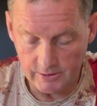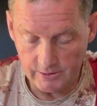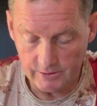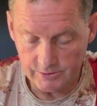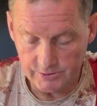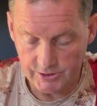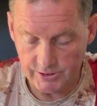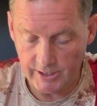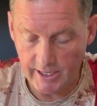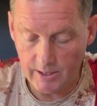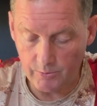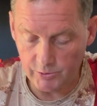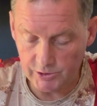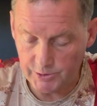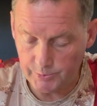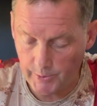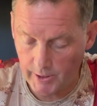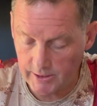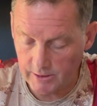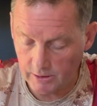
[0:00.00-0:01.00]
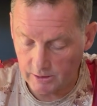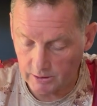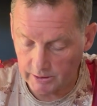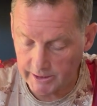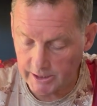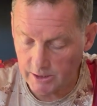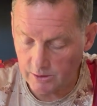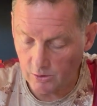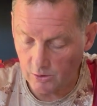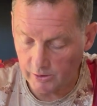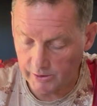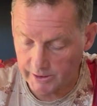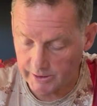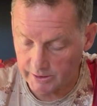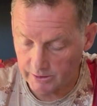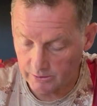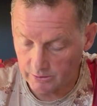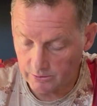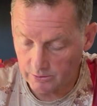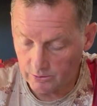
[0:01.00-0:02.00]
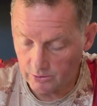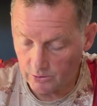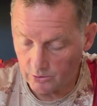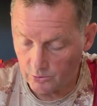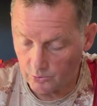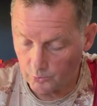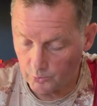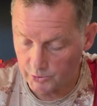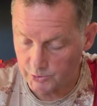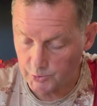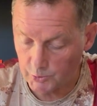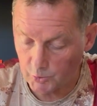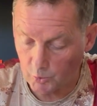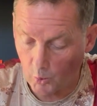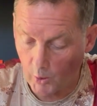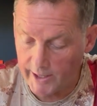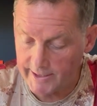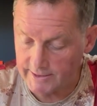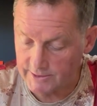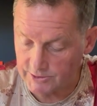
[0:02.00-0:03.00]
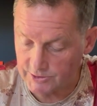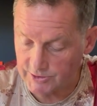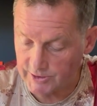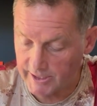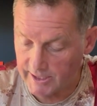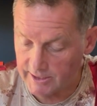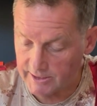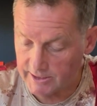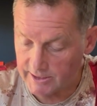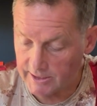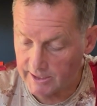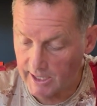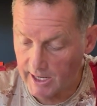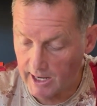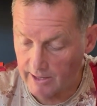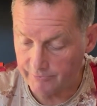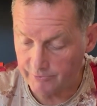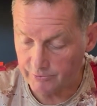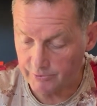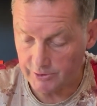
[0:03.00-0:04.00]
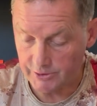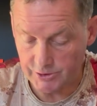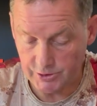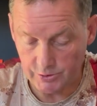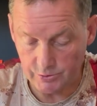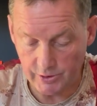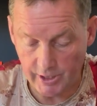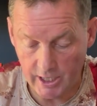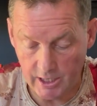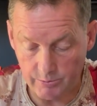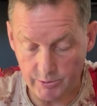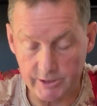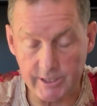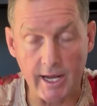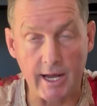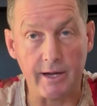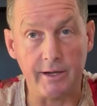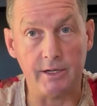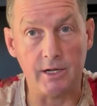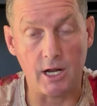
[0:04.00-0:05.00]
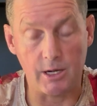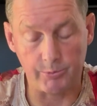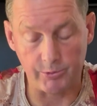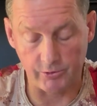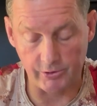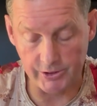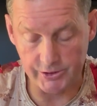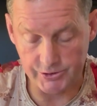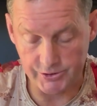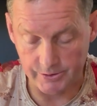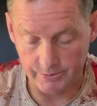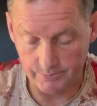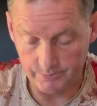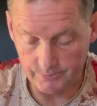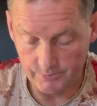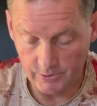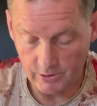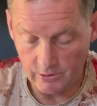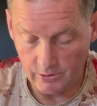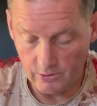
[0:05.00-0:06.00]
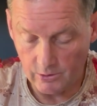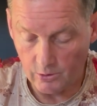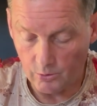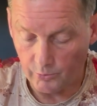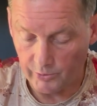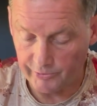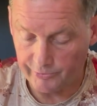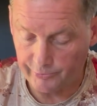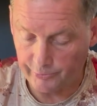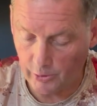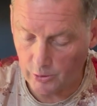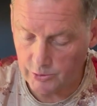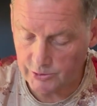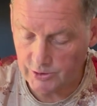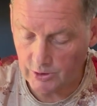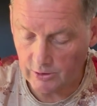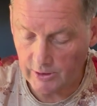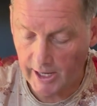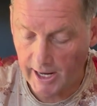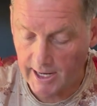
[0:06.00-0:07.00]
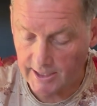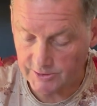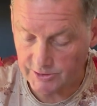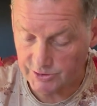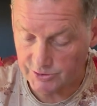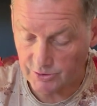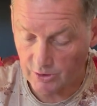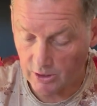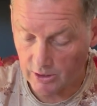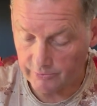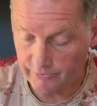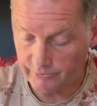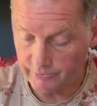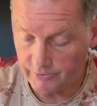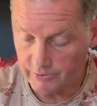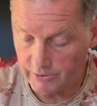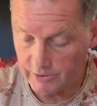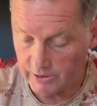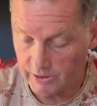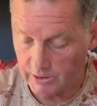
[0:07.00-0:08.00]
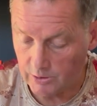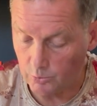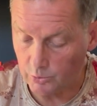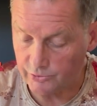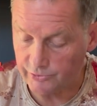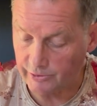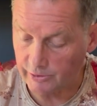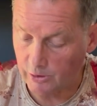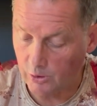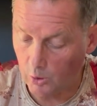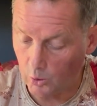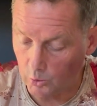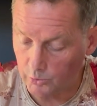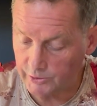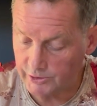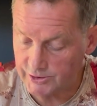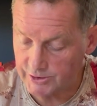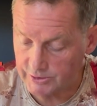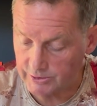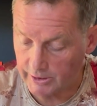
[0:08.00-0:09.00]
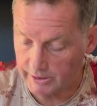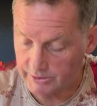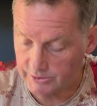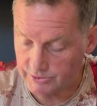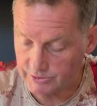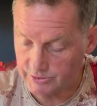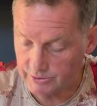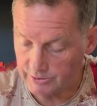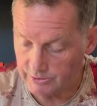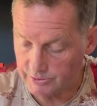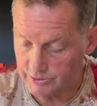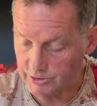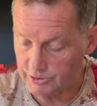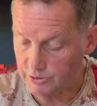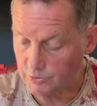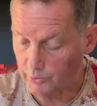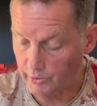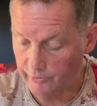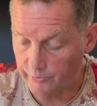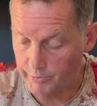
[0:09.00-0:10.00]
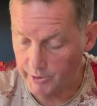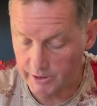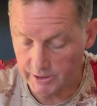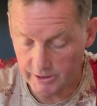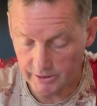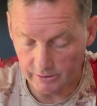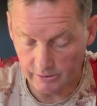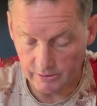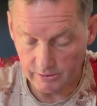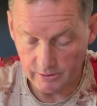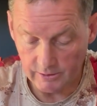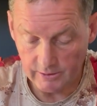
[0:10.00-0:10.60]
Today was spent cleaning our gear, which was wet and sandy after the 2-day battalion operation. We froze our asses off. It was the coldest nights since we have been here,